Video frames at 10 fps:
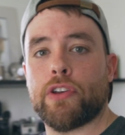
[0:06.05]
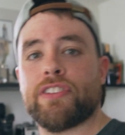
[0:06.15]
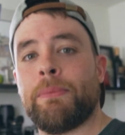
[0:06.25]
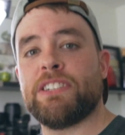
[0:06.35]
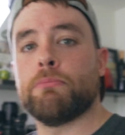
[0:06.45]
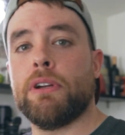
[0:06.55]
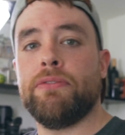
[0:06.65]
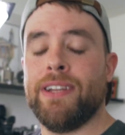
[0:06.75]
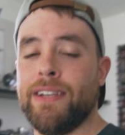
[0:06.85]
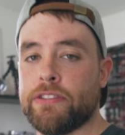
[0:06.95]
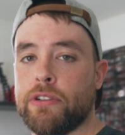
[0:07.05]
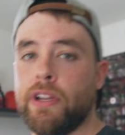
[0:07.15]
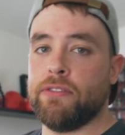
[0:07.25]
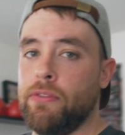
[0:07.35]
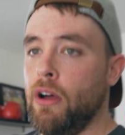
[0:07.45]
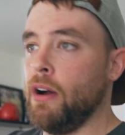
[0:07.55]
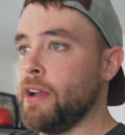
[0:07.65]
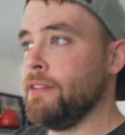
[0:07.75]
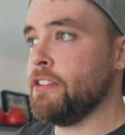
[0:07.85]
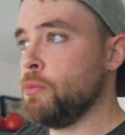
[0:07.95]
So as I mentioned briefly in yesterday's
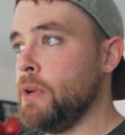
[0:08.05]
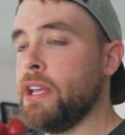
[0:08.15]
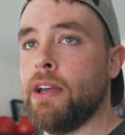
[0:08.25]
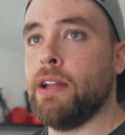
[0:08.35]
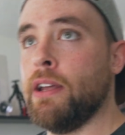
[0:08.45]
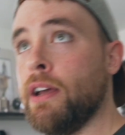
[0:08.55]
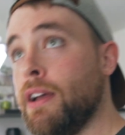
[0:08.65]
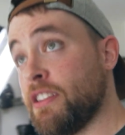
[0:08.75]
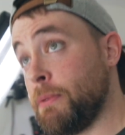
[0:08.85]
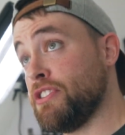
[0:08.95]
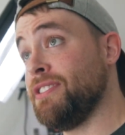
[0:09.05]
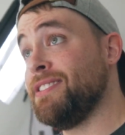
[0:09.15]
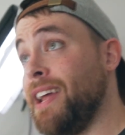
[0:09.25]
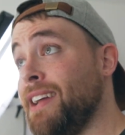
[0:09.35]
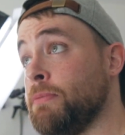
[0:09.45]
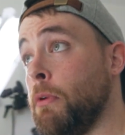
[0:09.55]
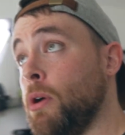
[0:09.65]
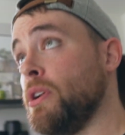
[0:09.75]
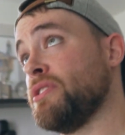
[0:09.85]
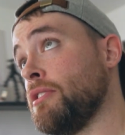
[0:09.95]
vlog, this weekend, especially today,
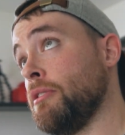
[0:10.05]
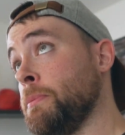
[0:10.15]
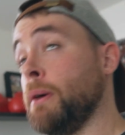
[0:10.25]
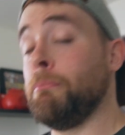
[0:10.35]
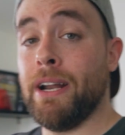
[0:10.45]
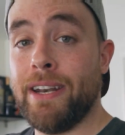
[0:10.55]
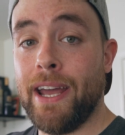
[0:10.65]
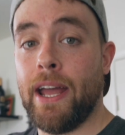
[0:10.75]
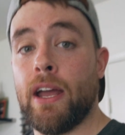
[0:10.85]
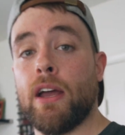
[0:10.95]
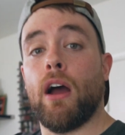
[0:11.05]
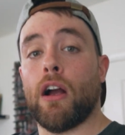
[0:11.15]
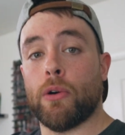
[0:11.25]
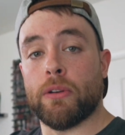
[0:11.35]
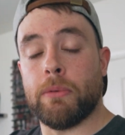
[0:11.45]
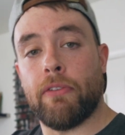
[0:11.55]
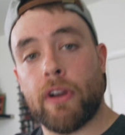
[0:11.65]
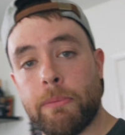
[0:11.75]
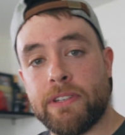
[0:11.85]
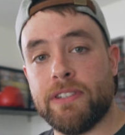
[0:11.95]
tomorrow, and also a little bit on Monday, are going to be
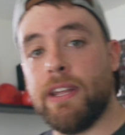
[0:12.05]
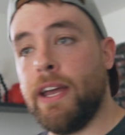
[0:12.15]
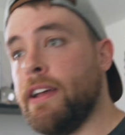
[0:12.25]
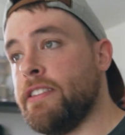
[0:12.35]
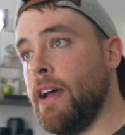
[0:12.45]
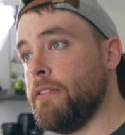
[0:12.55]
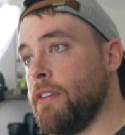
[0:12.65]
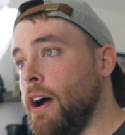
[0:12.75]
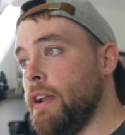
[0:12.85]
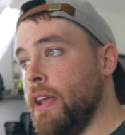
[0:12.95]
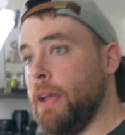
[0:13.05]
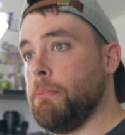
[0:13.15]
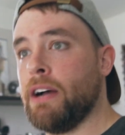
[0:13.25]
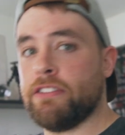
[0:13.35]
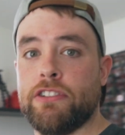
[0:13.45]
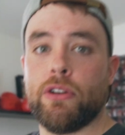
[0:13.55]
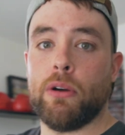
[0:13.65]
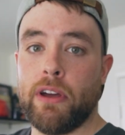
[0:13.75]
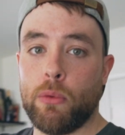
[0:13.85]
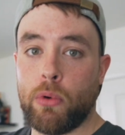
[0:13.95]
very busy days. I've got a boxing show
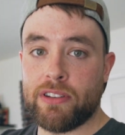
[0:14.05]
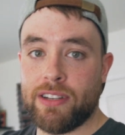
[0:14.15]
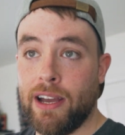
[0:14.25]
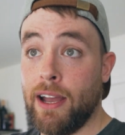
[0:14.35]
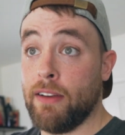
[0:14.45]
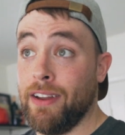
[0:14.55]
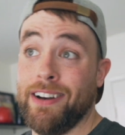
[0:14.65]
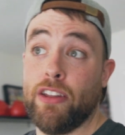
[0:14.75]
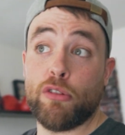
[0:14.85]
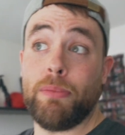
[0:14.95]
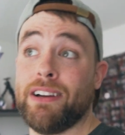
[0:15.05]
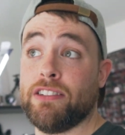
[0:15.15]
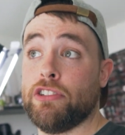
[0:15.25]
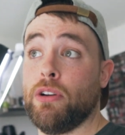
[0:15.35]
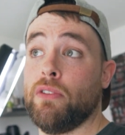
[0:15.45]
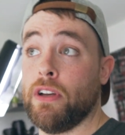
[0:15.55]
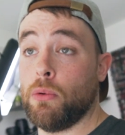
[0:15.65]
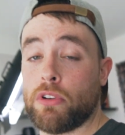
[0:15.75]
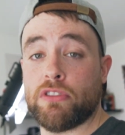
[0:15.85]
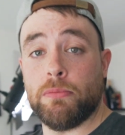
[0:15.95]
I've got to work tonight. I've got another boxing show I've got to
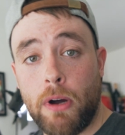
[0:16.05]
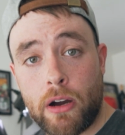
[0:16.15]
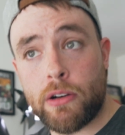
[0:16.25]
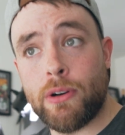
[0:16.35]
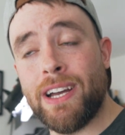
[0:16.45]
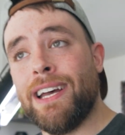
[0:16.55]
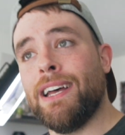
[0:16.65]
work tomorrow,